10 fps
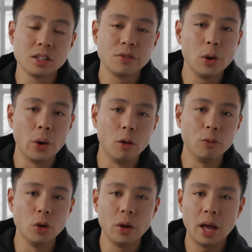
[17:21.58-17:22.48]
found this video
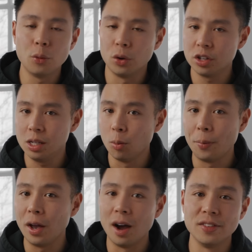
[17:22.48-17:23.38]
helpful and want to see more
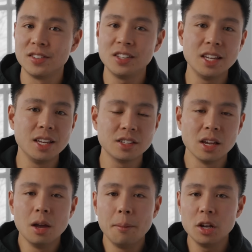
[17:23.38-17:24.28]
behind the scenes,
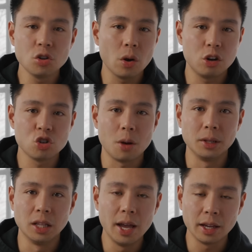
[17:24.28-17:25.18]
make sure you go ahead and drop
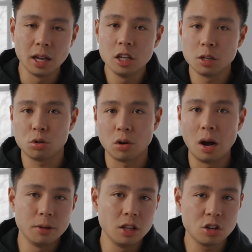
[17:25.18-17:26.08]
a like,
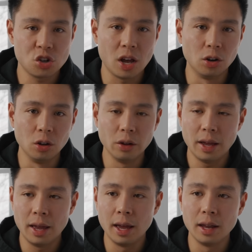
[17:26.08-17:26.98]
subscribe to the channel,
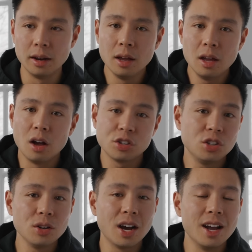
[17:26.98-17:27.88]
and I'll
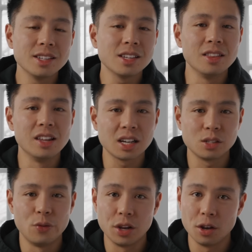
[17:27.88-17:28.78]
see you guys in the
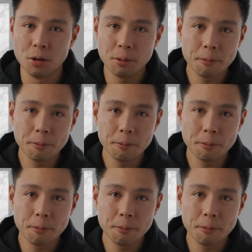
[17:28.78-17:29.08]
next video.